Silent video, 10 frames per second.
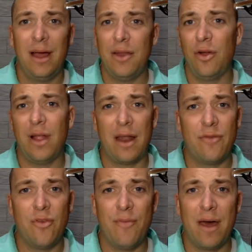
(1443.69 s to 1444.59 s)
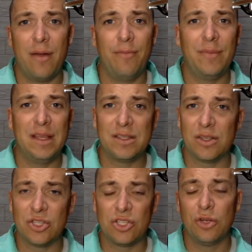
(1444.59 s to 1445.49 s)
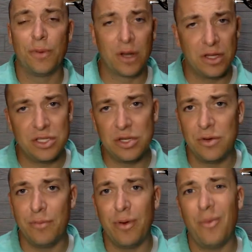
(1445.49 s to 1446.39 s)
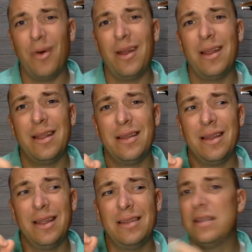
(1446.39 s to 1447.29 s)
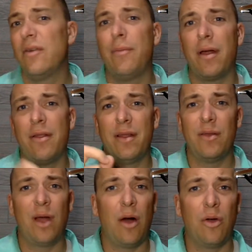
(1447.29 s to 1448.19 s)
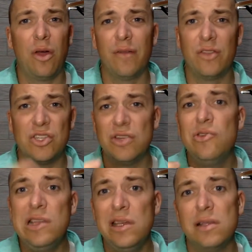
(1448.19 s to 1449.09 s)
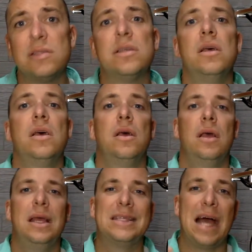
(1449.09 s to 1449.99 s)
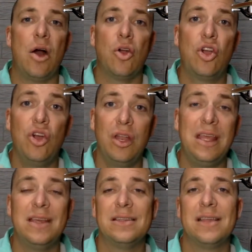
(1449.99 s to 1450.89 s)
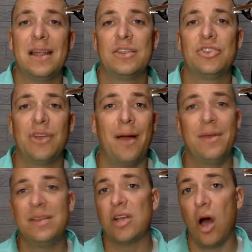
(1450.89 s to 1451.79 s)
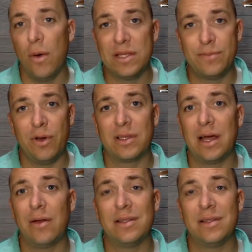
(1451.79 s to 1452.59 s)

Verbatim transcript: I know a lot of you have met him. He's a super good dude, but what it is even better than how good of a dude he is, is how good he is at his job. He's always booked out.